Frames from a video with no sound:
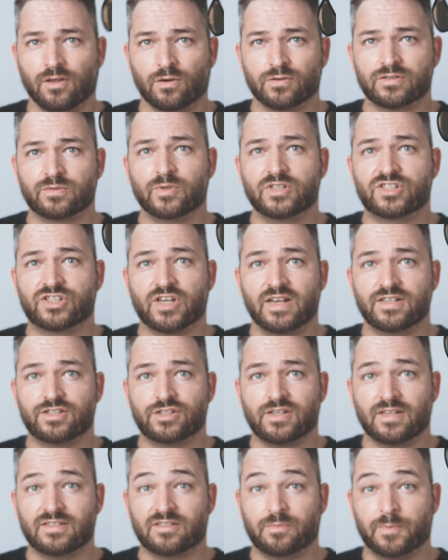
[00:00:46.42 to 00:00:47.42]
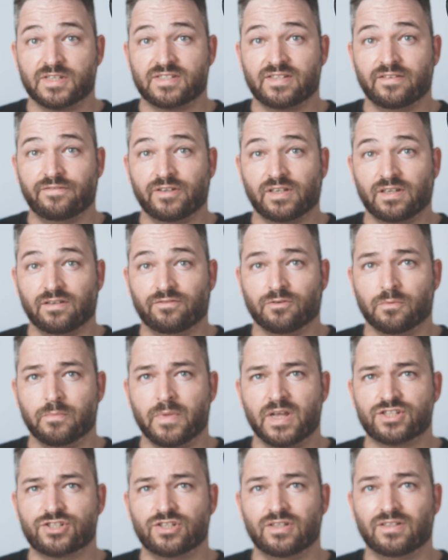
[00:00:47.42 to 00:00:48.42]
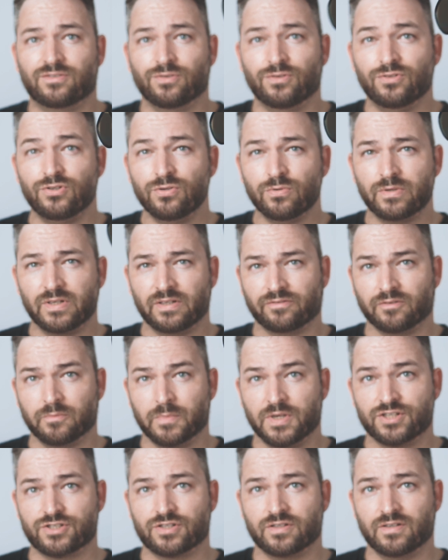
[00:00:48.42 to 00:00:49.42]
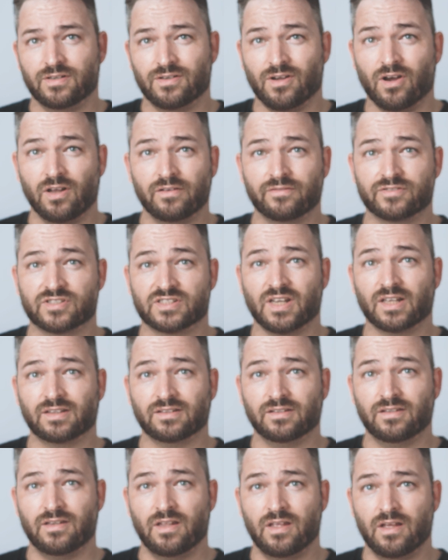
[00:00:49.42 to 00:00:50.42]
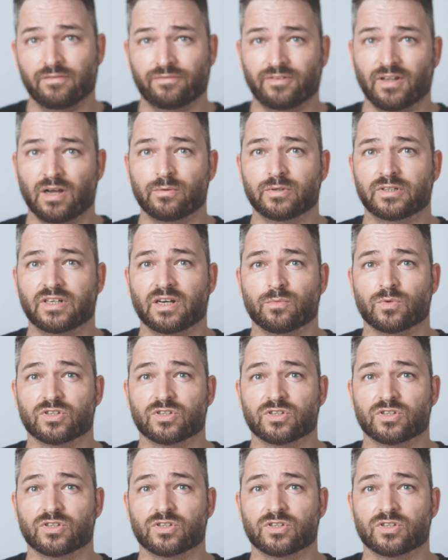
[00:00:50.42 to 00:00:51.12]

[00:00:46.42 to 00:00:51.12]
Those will change that specific information into new information. And all of a sudden, a flower that